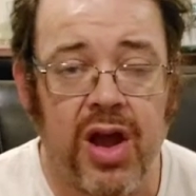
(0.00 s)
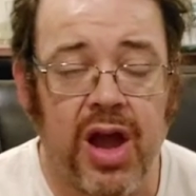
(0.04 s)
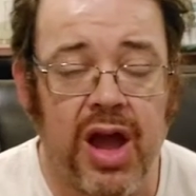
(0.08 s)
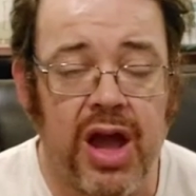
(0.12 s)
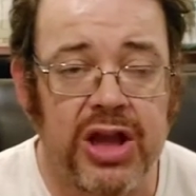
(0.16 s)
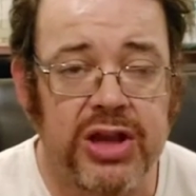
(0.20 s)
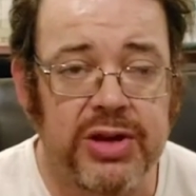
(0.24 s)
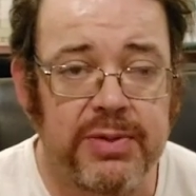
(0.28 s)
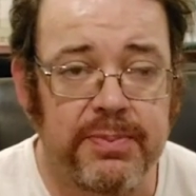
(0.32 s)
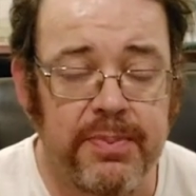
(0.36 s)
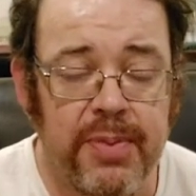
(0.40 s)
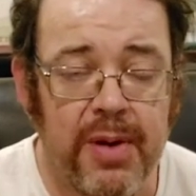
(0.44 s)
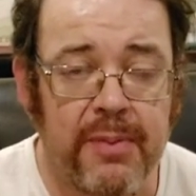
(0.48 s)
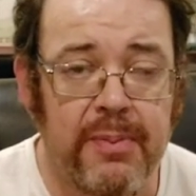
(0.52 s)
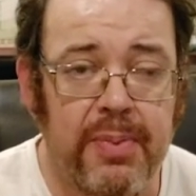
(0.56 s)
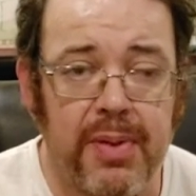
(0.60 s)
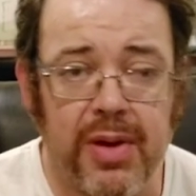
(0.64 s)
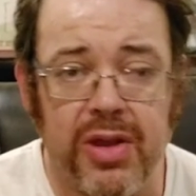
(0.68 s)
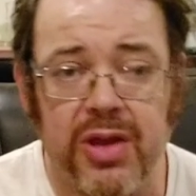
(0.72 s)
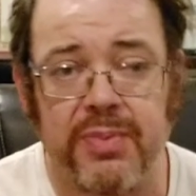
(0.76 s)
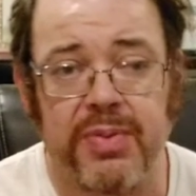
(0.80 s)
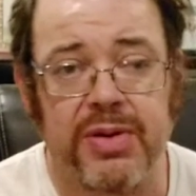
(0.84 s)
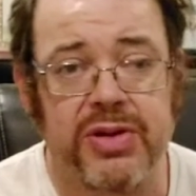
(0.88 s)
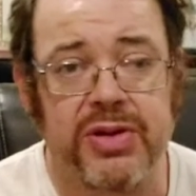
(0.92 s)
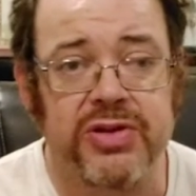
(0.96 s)
uh, her
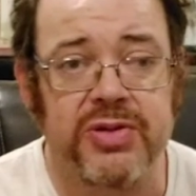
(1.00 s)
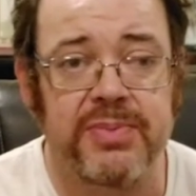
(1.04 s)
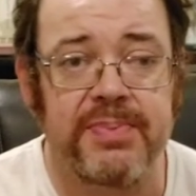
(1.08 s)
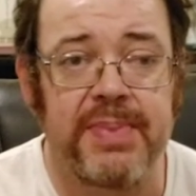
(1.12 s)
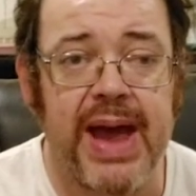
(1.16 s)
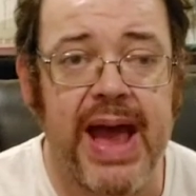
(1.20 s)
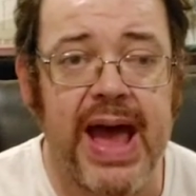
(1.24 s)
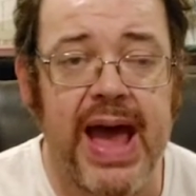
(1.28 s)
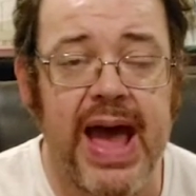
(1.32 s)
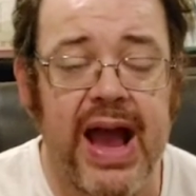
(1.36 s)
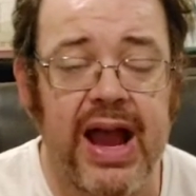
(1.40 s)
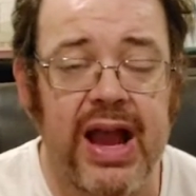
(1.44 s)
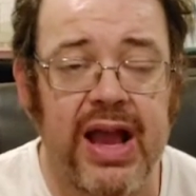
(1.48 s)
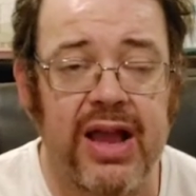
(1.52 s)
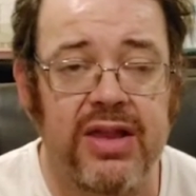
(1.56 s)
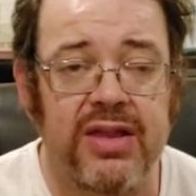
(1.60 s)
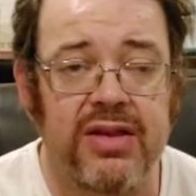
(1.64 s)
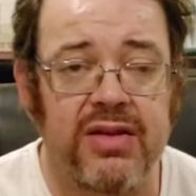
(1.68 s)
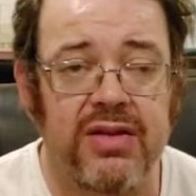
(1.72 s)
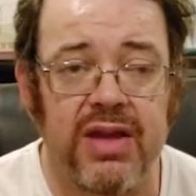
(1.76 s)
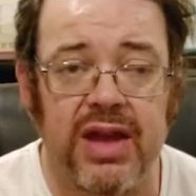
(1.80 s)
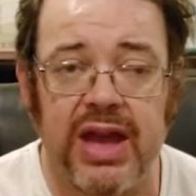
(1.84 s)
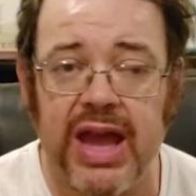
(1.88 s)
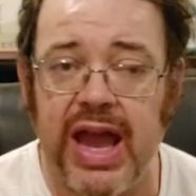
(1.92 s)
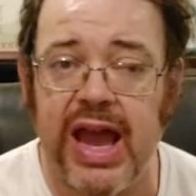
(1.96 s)
brother brings her back,
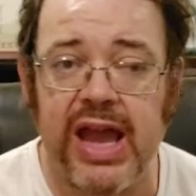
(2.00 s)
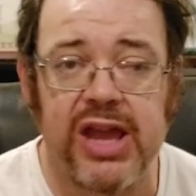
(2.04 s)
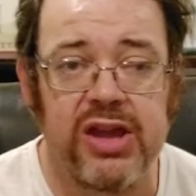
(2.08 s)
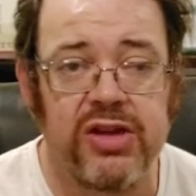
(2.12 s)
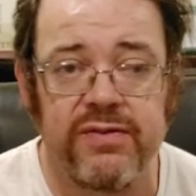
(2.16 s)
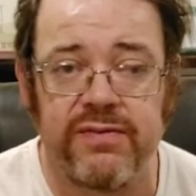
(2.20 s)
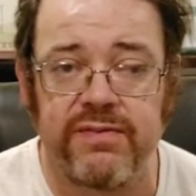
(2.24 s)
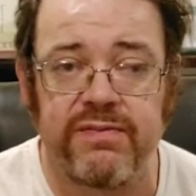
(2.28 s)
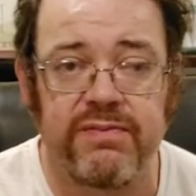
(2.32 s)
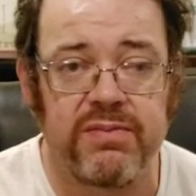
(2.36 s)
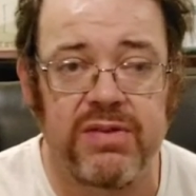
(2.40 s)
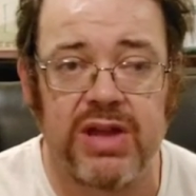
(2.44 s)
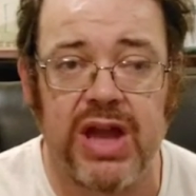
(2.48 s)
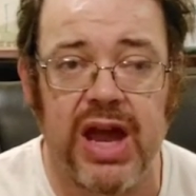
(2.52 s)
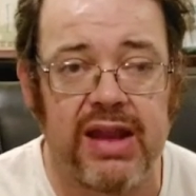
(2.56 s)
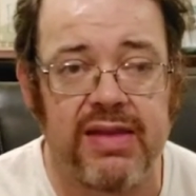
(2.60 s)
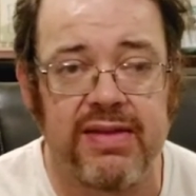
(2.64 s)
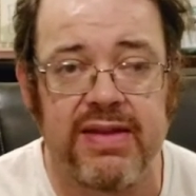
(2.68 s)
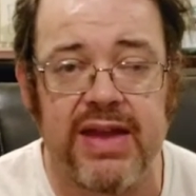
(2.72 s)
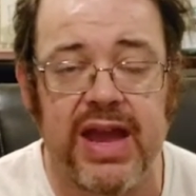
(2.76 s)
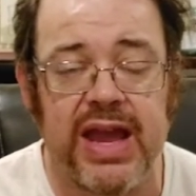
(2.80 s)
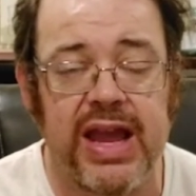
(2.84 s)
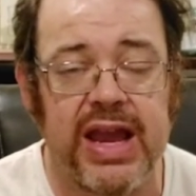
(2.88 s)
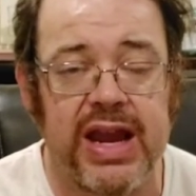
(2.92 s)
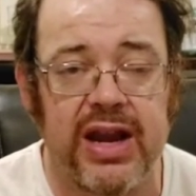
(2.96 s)
and he's like, "Hey, you
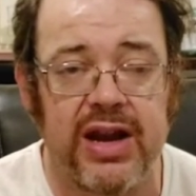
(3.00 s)
gotta stay